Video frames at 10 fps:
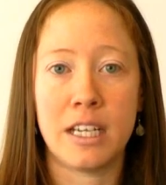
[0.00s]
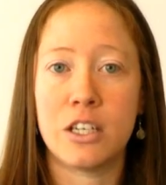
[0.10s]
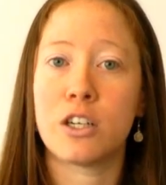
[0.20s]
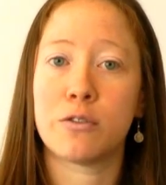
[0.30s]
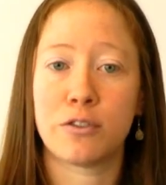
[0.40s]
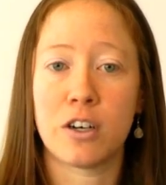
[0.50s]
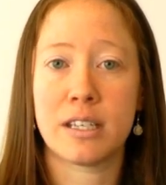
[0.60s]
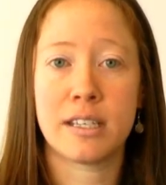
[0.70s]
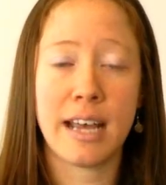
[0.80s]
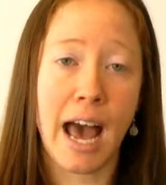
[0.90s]
teach it
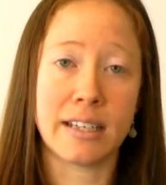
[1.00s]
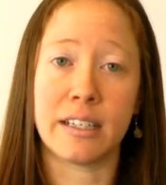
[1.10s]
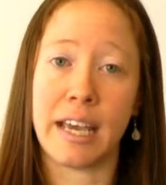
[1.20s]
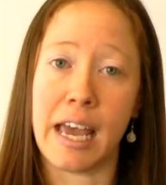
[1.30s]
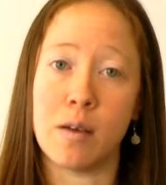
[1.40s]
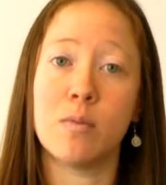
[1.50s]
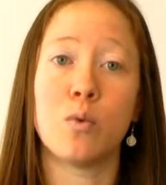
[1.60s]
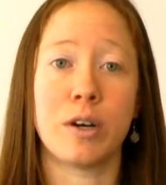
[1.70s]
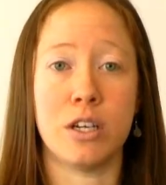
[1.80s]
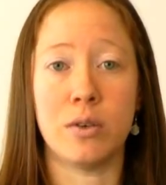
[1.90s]
first as a
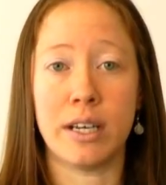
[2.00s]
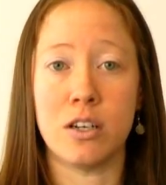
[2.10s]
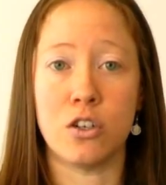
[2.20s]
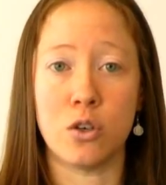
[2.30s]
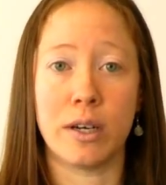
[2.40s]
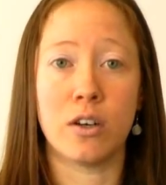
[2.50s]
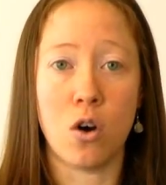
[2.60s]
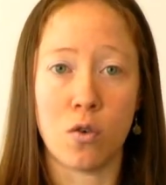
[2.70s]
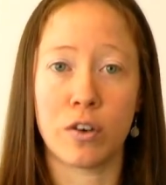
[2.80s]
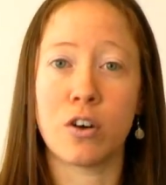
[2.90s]
game where you can do it
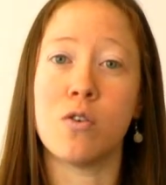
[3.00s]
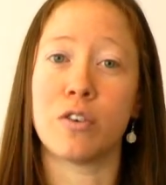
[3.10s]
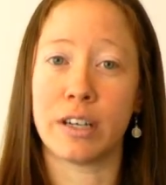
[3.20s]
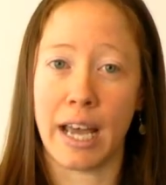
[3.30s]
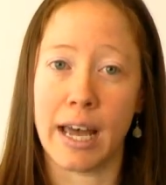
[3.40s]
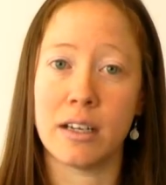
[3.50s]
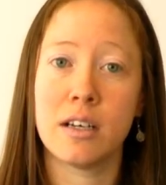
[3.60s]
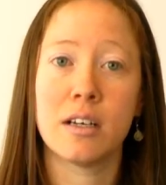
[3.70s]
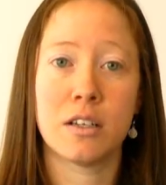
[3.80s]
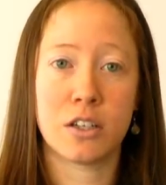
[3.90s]
over and over
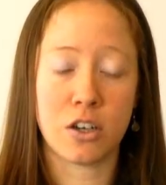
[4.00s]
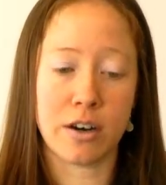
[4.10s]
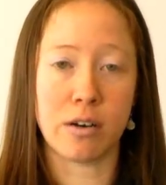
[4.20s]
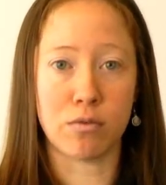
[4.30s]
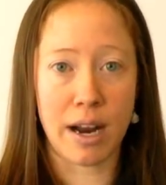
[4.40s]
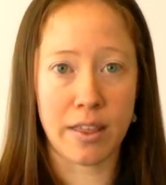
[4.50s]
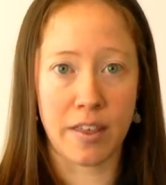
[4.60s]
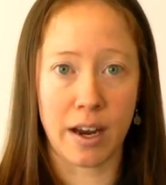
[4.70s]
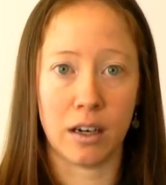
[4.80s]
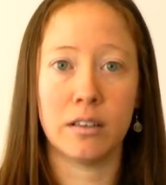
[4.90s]
again, starting
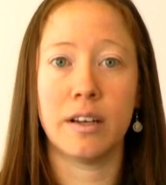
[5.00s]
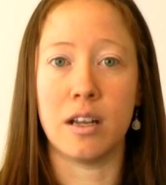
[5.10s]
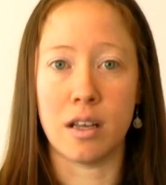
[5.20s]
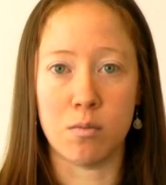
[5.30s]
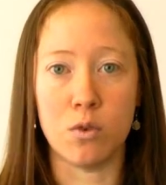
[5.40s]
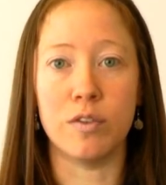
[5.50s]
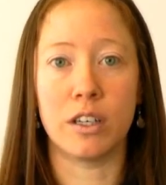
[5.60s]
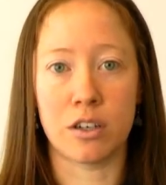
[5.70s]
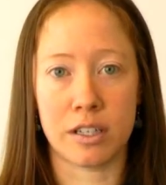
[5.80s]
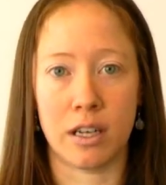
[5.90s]
right there and then
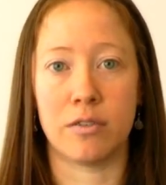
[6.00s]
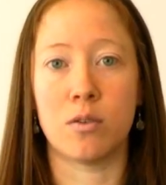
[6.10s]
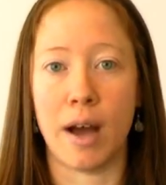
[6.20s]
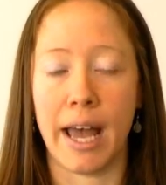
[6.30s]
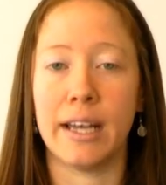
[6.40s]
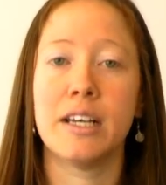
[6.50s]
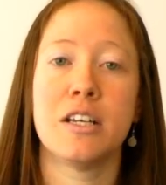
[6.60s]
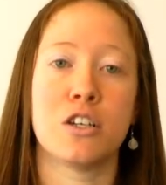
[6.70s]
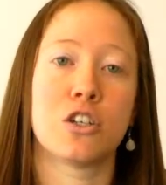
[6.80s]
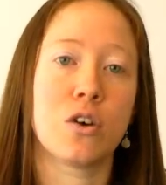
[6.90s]
moving yourself away
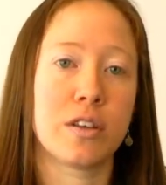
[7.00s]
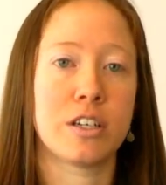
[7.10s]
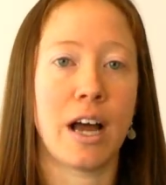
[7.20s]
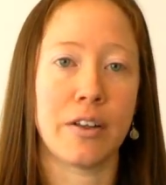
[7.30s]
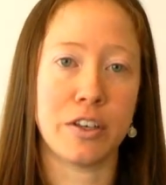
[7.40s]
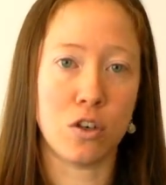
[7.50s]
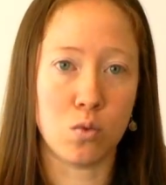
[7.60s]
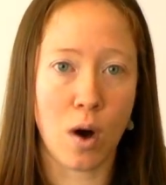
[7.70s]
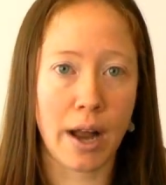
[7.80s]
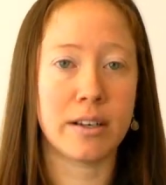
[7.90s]
to show the child that
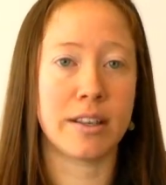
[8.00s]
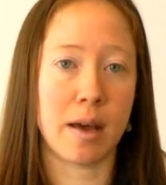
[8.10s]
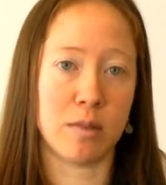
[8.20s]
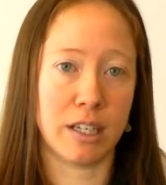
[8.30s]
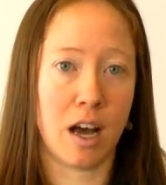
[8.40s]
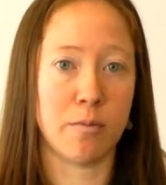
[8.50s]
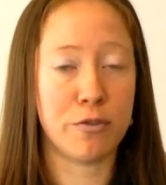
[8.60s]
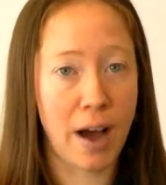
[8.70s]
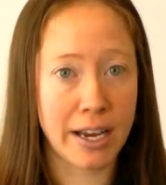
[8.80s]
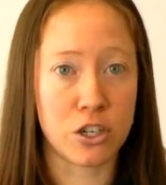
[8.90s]
you want them to come
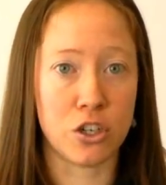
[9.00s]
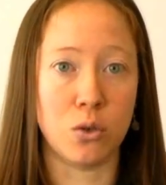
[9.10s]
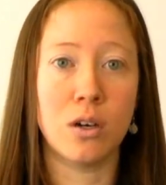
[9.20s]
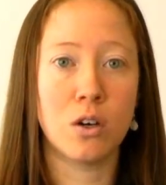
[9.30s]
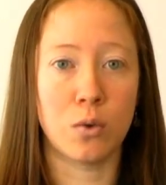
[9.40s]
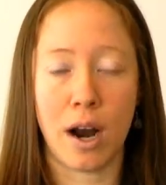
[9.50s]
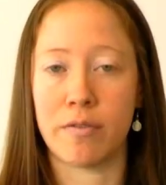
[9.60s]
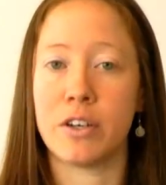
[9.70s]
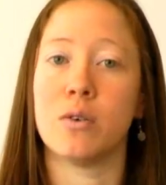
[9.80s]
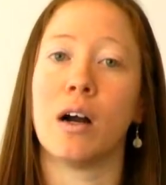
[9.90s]
find you
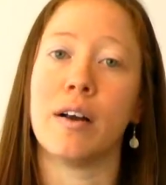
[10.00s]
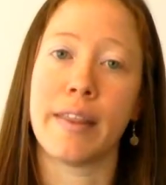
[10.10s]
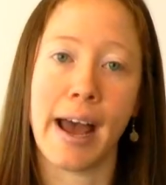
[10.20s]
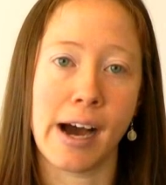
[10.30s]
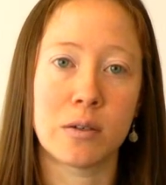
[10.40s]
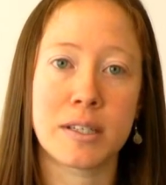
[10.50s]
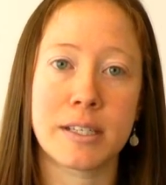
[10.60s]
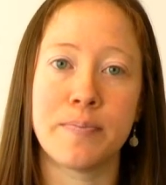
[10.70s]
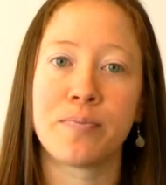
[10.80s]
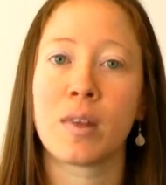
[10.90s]
wherever you are in the
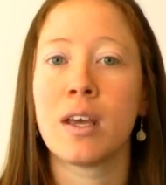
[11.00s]
house.